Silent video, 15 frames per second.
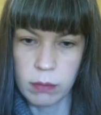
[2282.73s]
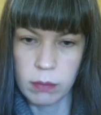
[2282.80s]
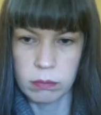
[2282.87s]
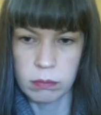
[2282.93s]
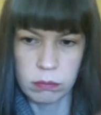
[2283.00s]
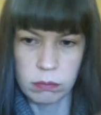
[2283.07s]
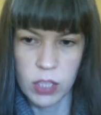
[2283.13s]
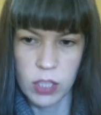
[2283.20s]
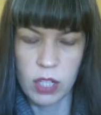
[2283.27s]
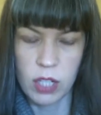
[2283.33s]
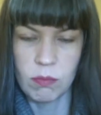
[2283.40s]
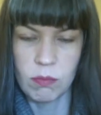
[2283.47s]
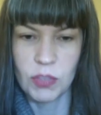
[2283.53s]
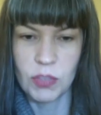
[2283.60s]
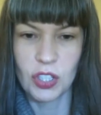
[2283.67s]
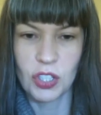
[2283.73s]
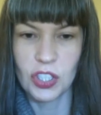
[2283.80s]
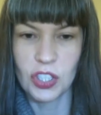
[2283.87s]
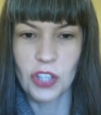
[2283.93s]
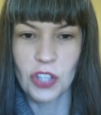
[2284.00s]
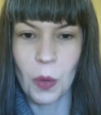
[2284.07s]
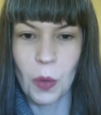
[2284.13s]
but you'll,
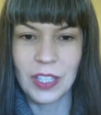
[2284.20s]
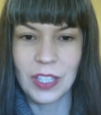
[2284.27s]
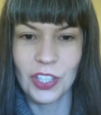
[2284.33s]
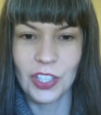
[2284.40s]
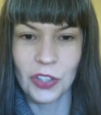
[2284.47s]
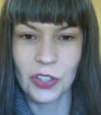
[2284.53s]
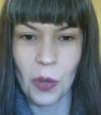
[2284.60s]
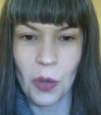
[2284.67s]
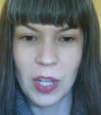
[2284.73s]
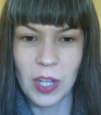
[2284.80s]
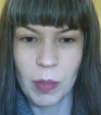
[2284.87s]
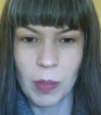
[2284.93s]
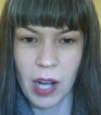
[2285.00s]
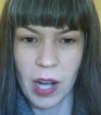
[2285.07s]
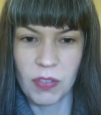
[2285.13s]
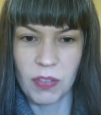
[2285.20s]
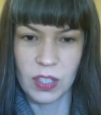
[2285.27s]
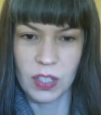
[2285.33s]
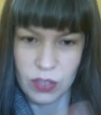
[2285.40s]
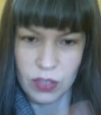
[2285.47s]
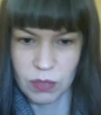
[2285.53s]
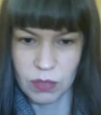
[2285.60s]
you'll know what you'll know when your body
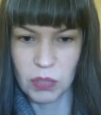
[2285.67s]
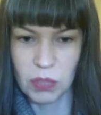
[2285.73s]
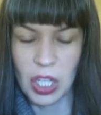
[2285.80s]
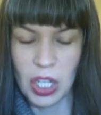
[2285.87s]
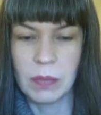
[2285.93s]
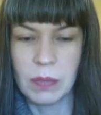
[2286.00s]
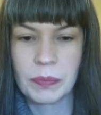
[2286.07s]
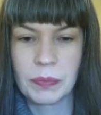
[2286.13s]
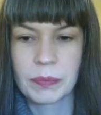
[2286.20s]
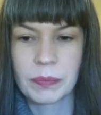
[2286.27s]
feels good.